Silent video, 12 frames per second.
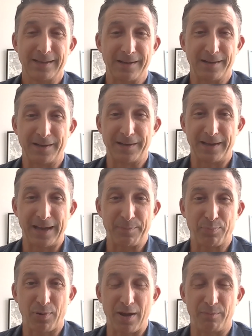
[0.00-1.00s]
a
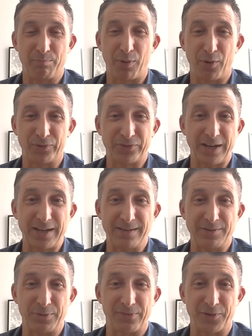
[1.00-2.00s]
proud Ball
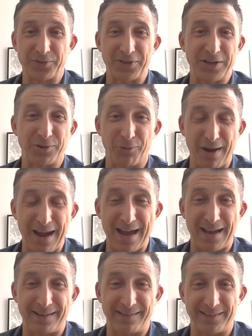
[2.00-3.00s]
State University
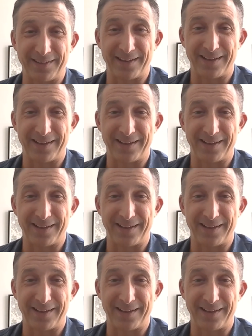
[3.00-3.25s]
grad.